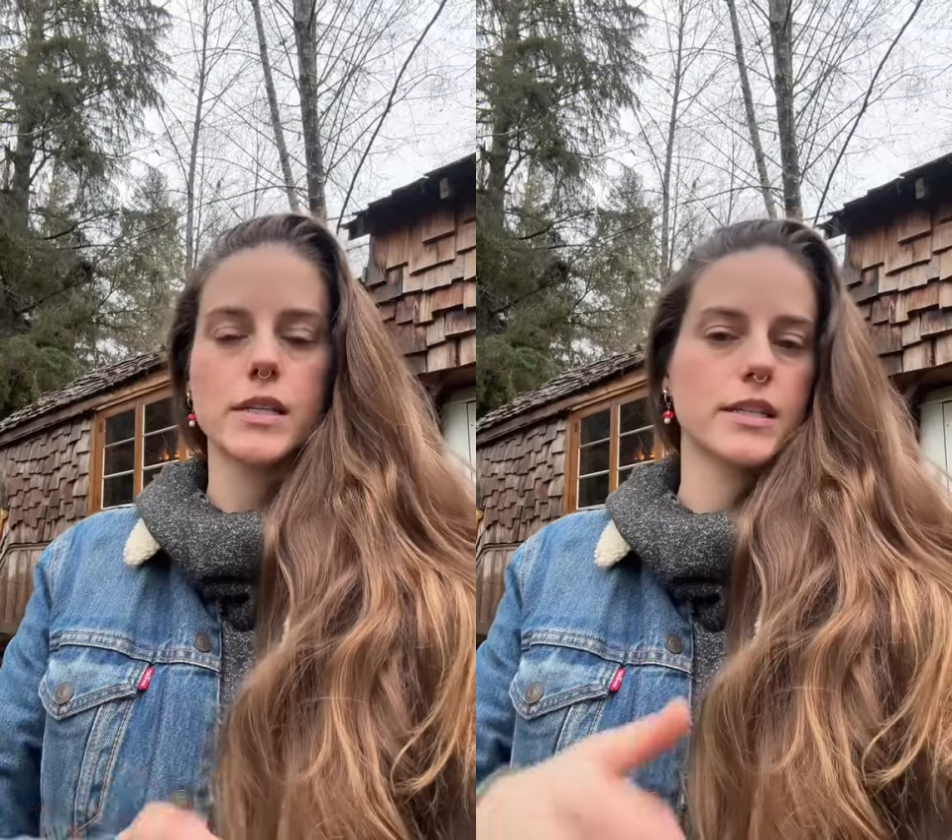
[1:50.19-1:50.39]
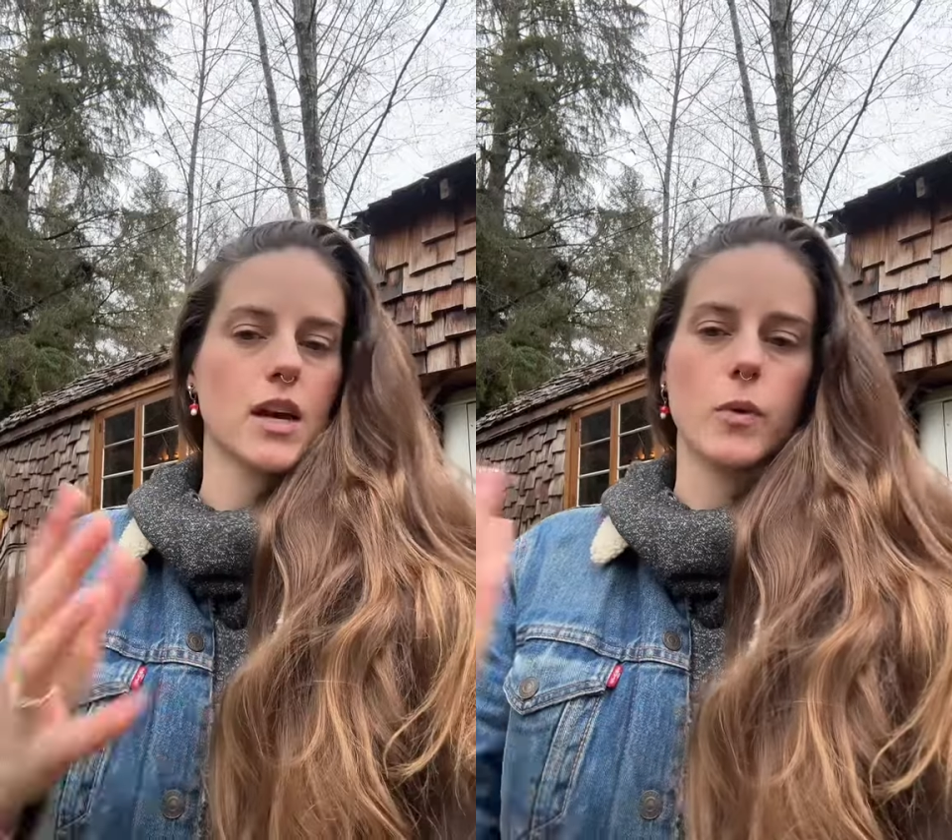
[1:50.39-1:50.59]

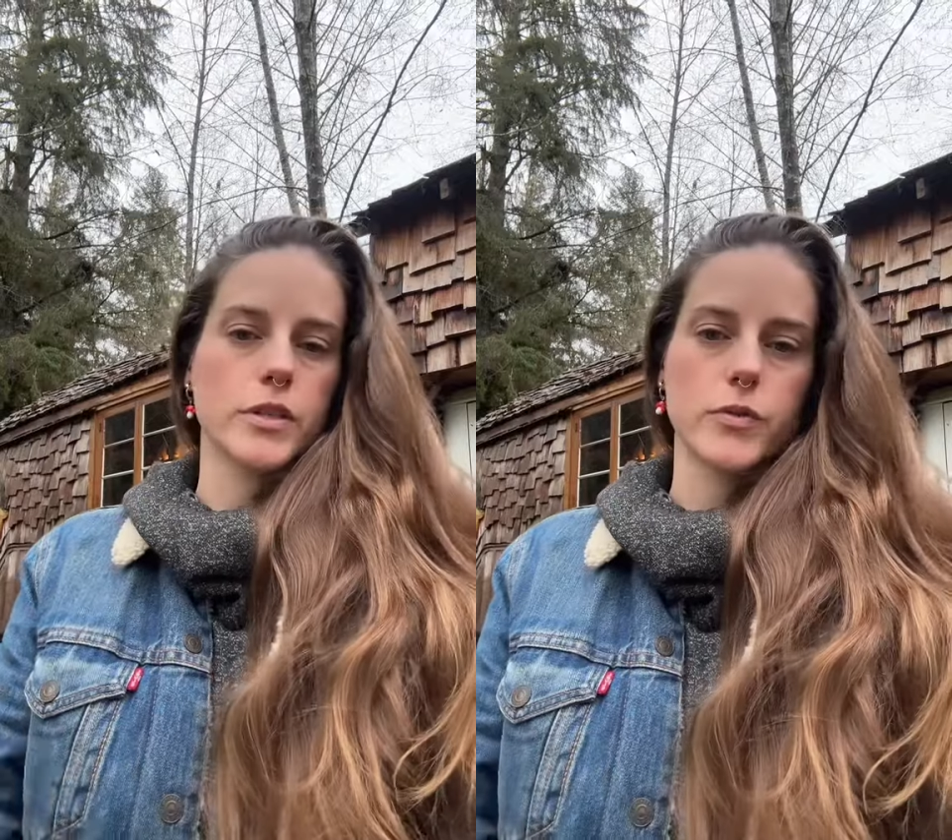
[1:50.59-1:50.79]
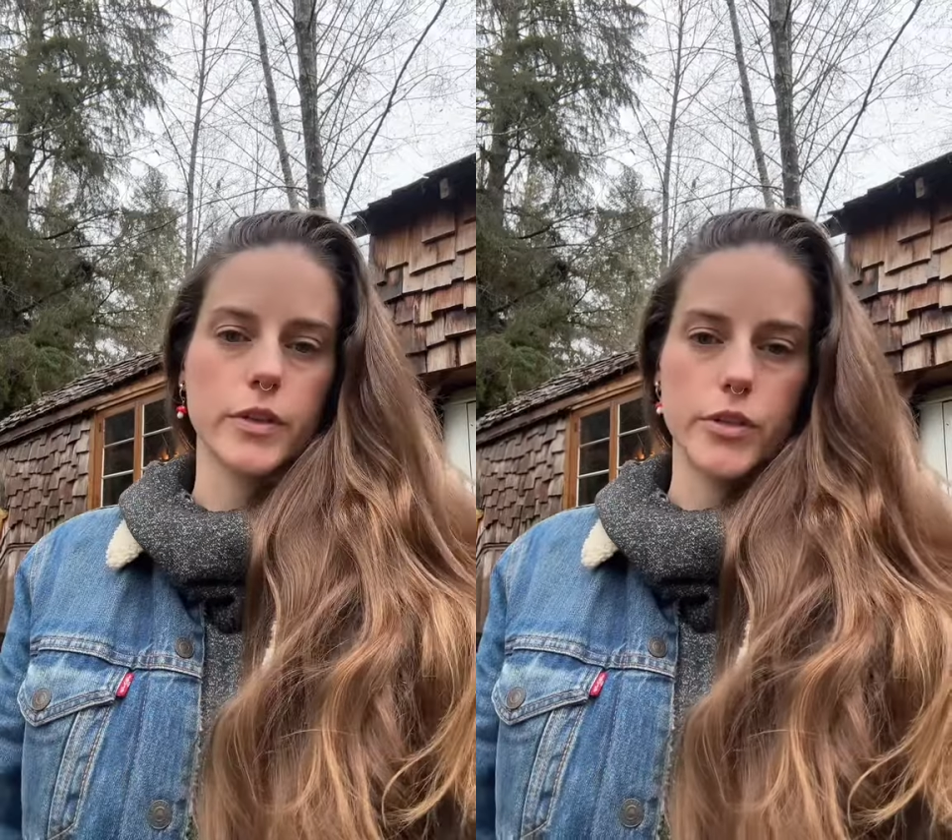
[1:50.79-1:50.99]
because I
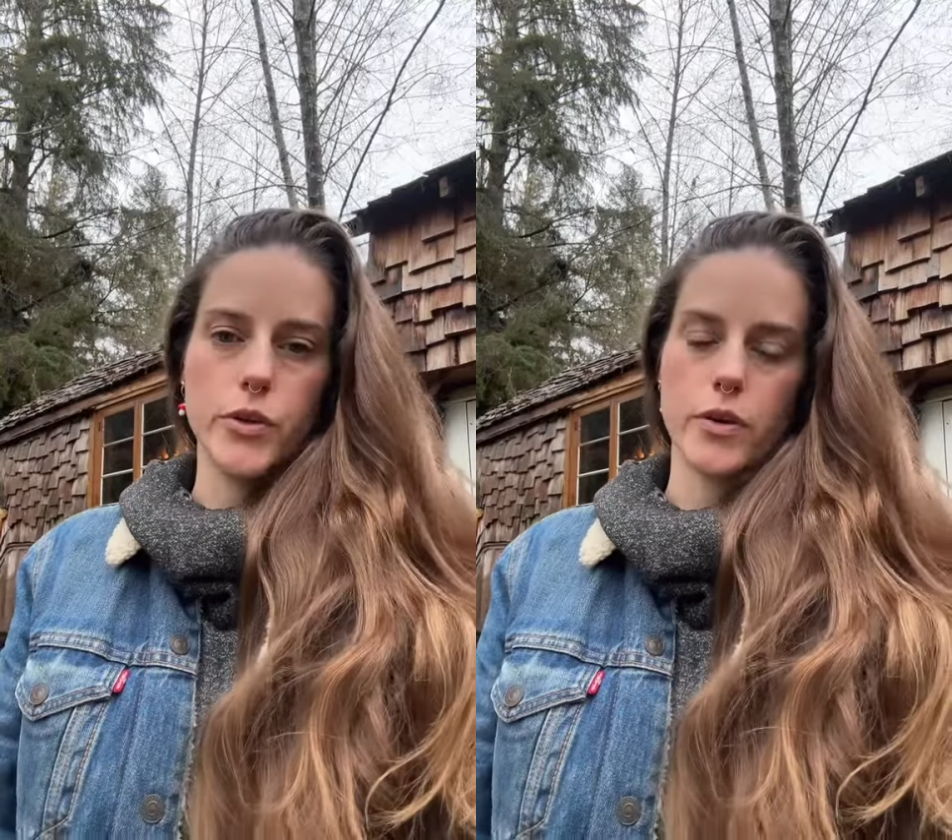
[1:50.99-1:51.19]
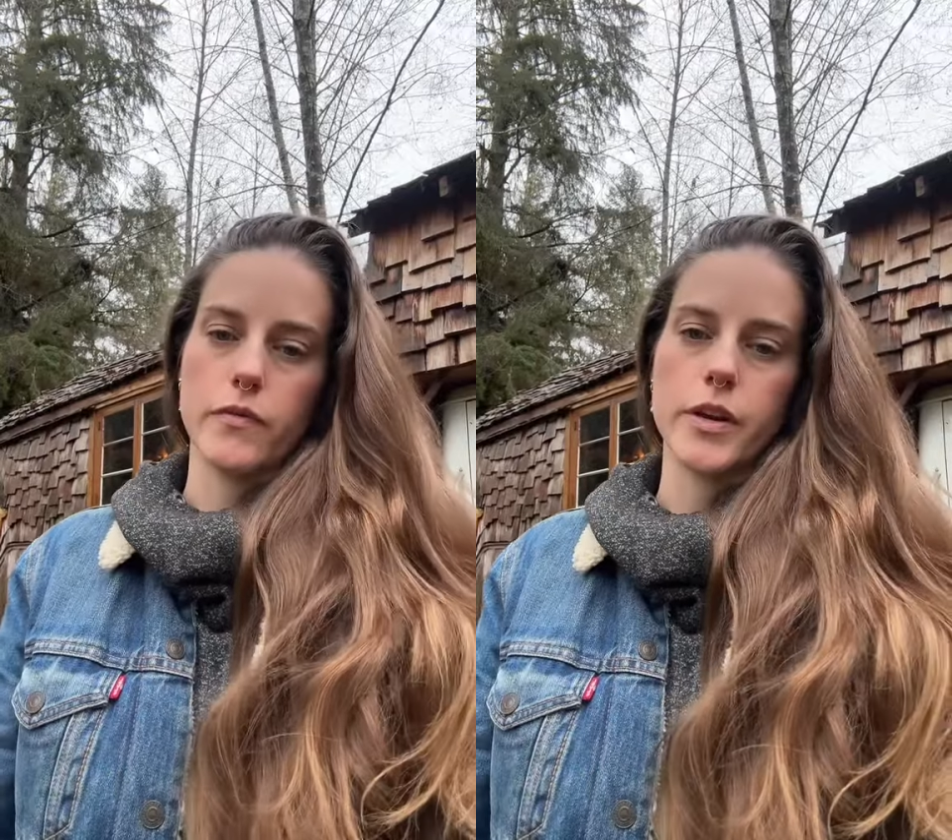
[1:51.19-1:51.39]
wasn't really
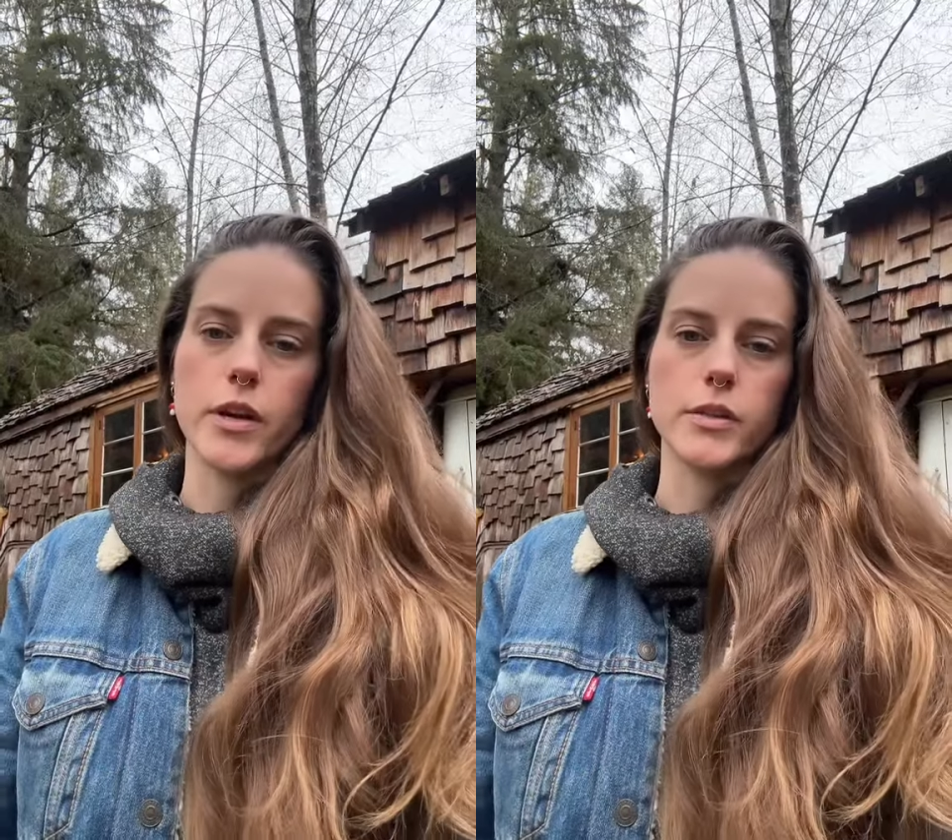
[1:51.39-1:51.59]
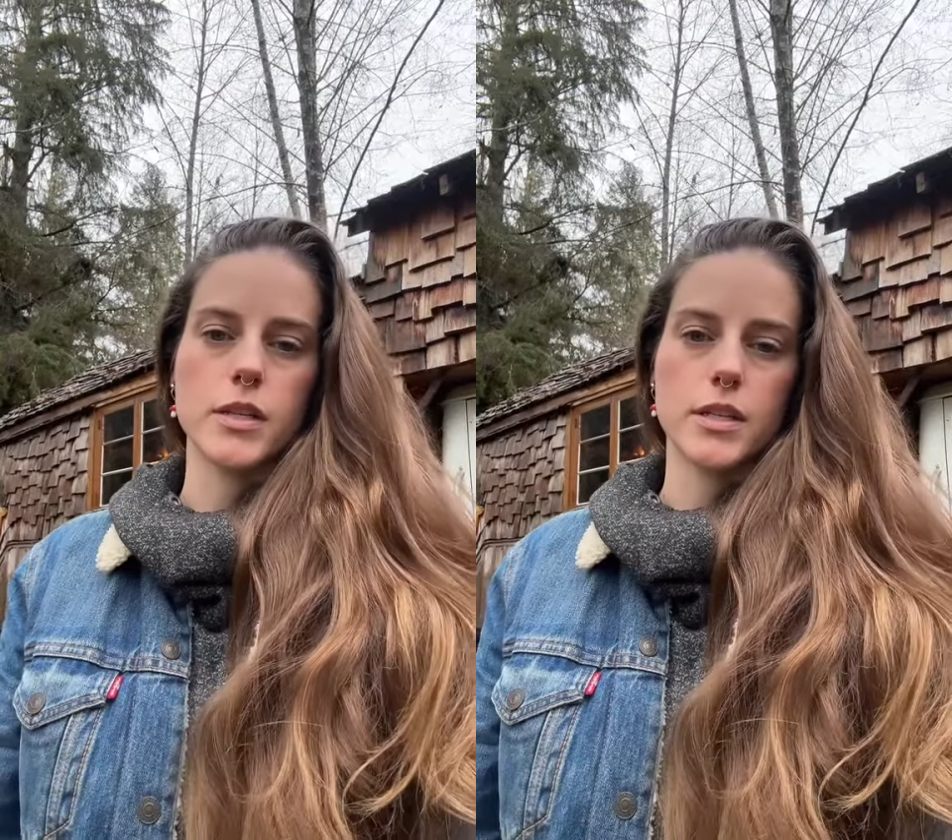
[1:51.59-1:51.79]
shooting
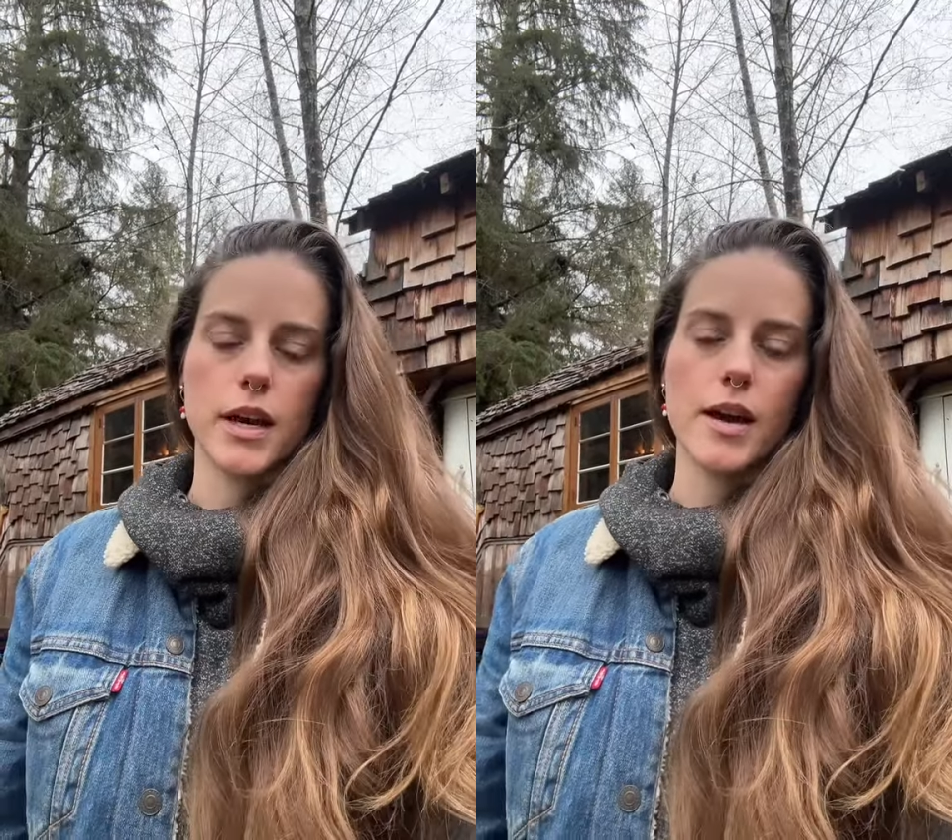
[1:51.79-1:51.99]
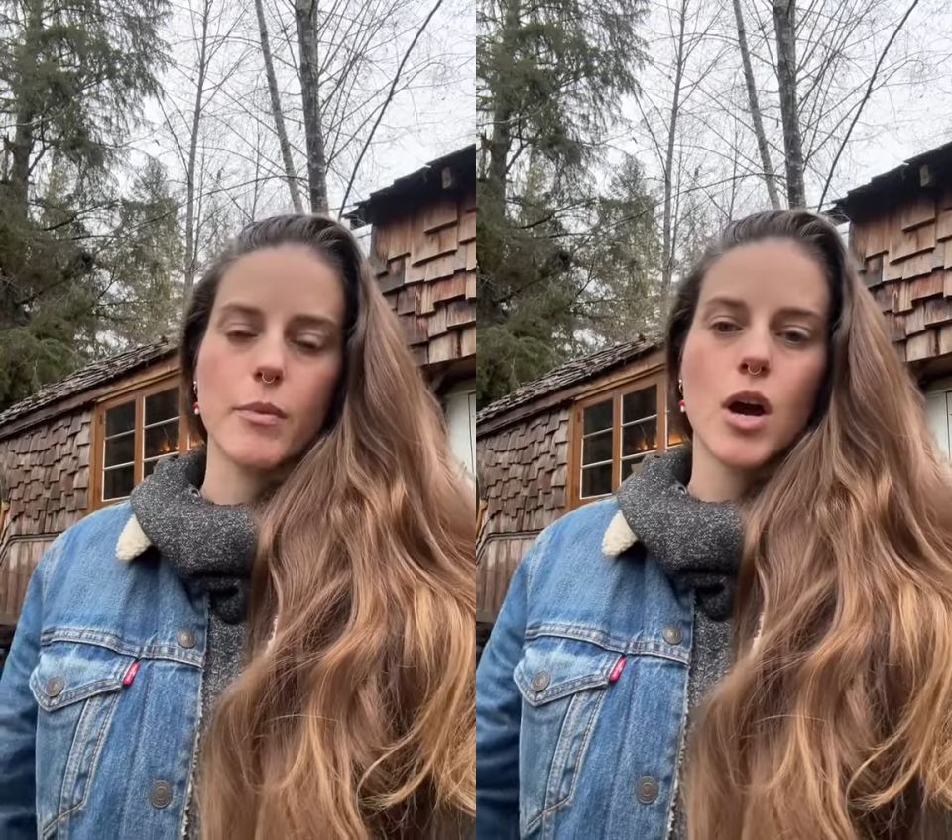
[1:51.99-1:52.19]
videos at the time